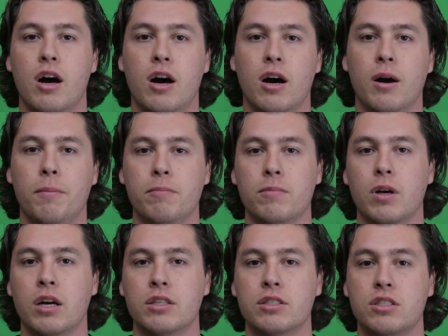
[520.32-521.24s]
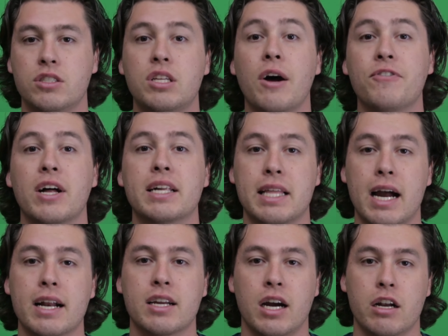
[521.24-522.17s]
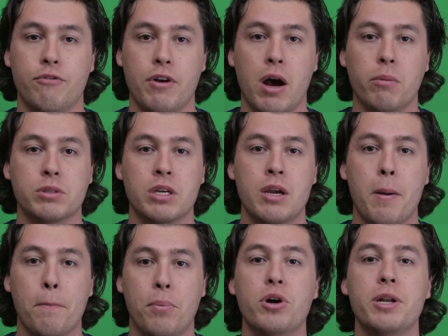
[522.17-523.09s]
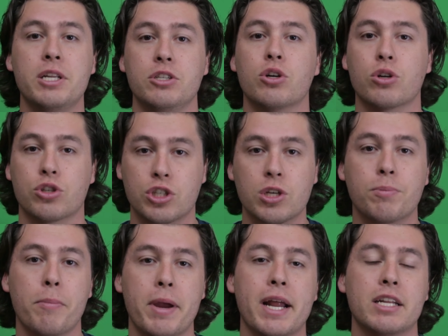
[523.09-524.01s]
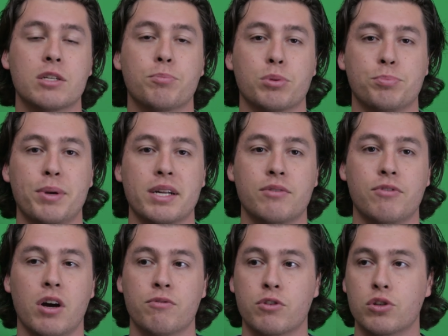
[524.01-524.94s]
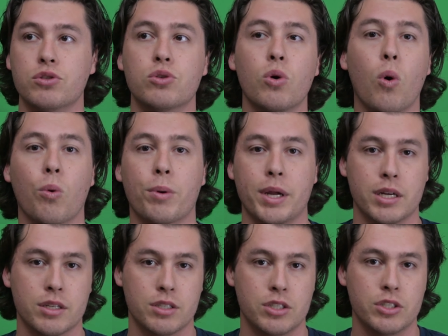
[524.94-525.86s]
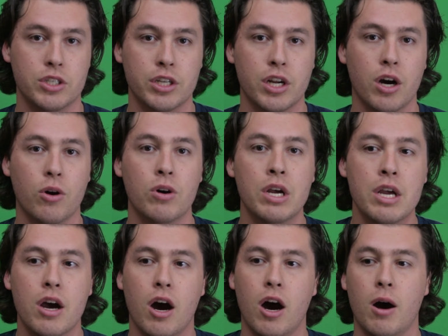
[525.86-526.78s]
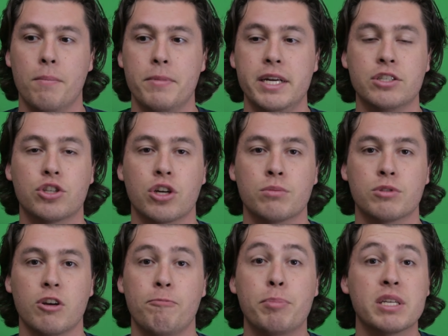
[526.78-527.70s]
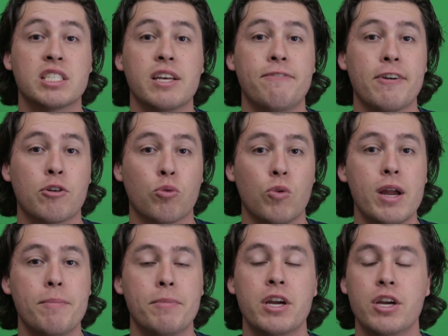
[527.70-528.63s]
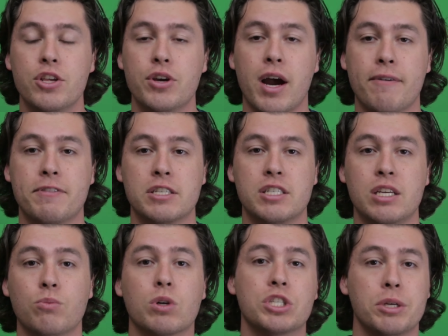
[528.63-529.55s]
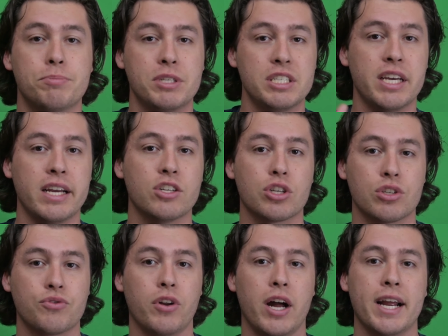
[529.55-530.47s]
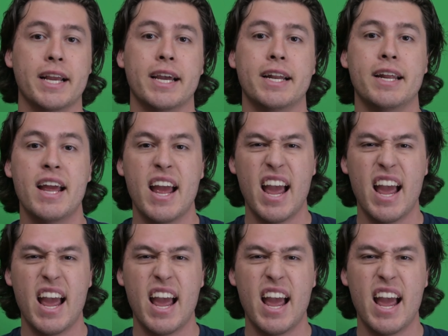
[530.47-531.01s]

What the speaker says: and stuff like that kind of helps put your Superman into perspective of glorious, in terms of Pacific Rim, you have the scene where Gypsy Danger is flying in,